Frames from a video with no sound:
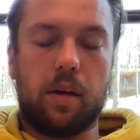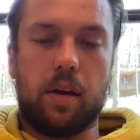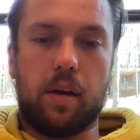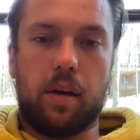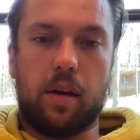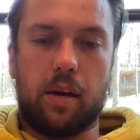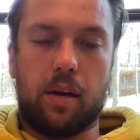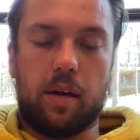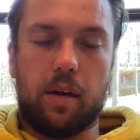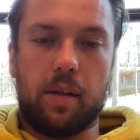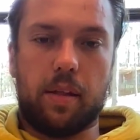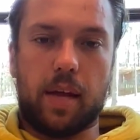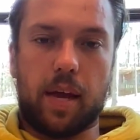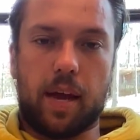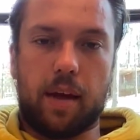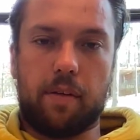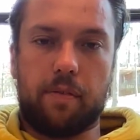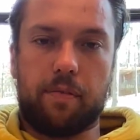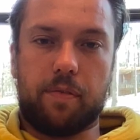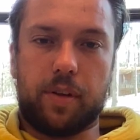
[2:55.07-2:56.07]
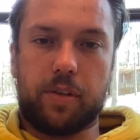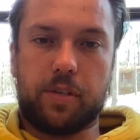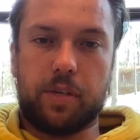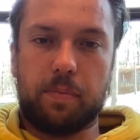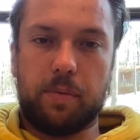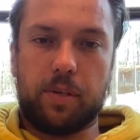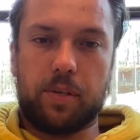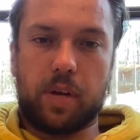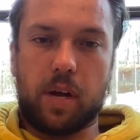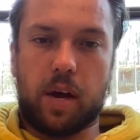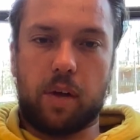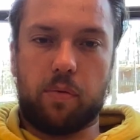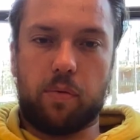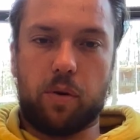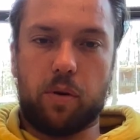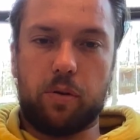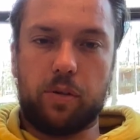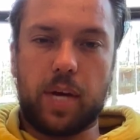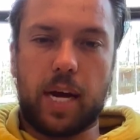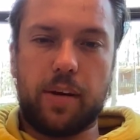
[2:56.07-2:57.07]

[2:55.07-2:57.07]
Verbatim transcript: Uh, they have Assemblies of God roots.